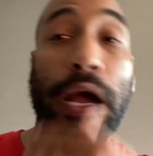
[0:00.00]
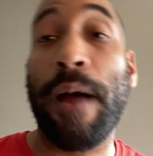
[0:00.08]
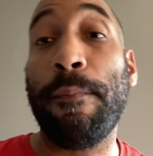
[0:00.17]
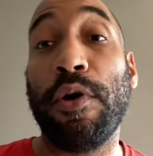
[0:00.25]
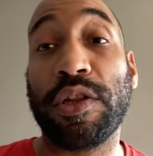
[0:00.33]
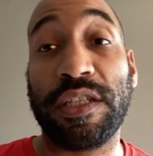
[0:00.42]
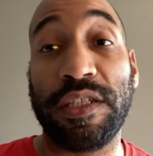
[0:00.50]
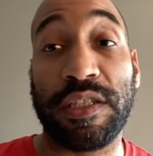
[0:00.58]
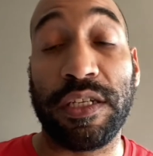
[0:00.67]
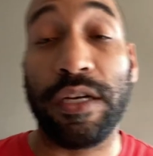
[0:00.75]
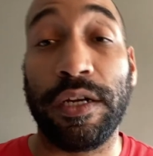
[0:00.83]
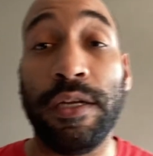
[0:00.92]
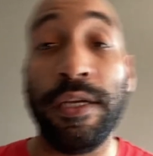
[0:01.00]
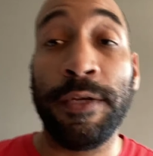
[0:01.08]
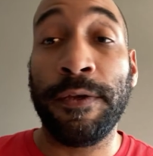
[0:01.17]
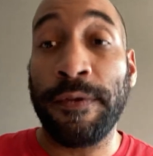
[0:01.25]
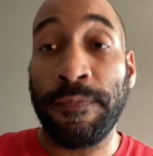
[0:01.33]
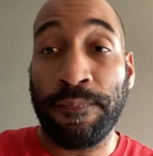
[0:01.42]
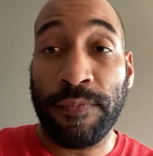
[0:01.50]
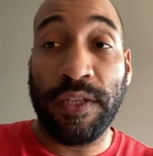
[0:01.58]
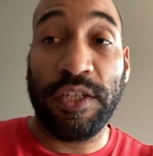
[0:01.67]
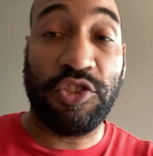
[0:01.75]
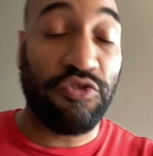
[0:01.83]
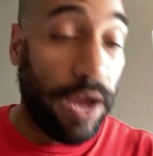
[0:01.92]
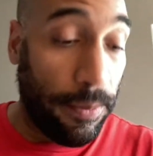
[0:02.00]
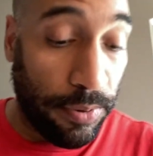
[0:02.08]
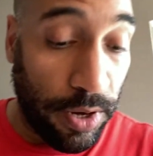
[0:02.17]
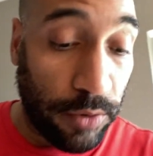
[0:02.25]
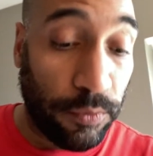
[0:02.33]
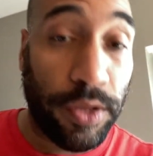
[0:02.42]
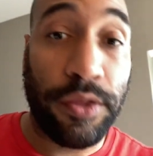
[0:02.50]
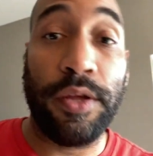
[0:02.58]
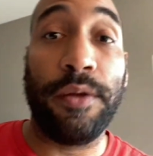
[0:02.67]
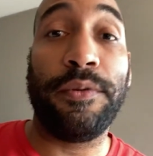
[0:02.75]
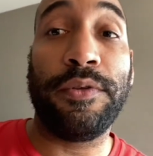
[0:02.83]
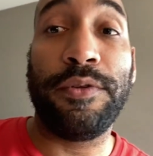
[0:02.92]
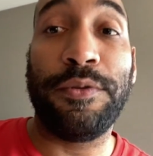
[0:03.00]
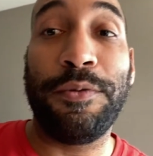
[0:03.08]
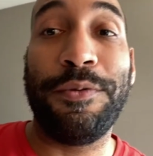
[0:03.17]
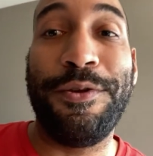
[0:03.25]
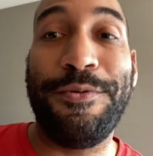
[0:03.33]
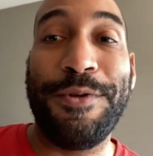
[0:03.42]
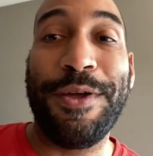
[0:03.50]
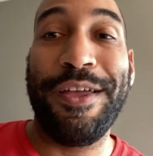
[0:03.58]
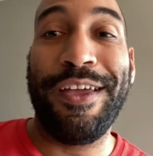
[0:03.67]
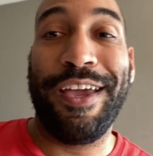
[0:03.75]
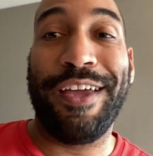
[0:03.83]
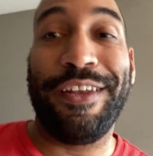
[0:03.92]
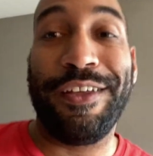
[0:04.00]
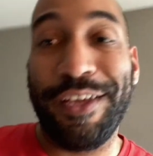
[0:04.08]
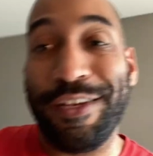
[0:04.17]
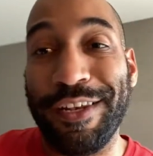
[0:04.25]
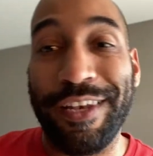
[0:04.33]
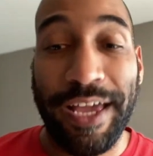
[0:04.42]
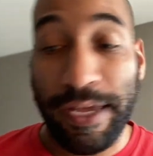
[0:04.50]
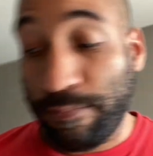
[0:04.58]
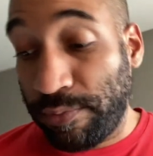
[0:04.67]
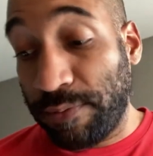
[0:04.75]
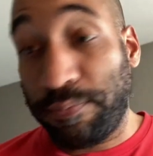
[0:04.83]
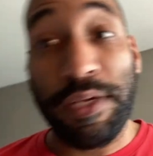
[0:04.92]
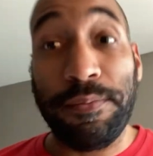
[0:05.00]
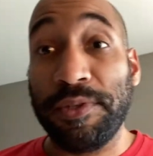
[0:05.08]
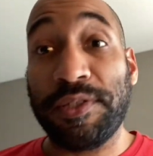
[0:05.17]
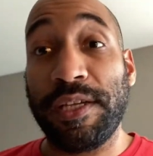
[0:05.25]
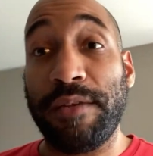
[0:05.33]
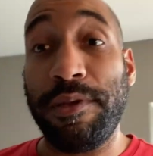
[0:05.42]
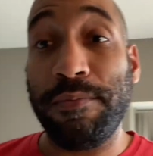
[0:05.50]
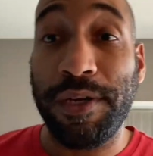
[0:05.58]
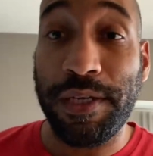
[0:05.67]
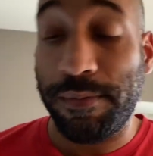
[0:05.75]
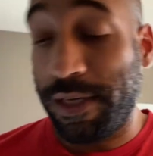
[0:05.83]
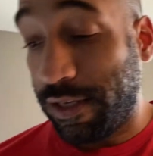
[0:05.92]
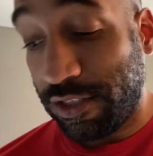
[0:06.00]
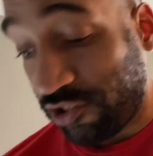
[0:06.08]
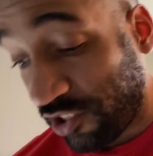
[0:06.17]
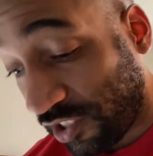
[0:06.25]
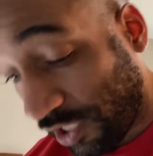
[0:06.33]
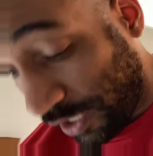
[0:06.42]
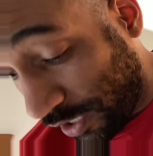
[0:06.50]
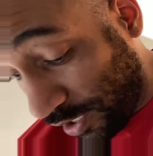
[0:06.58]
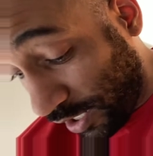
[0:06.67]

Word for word: I bought this uh, this tripod with it and the, and the light. But people send me money, man. It's just sitting in the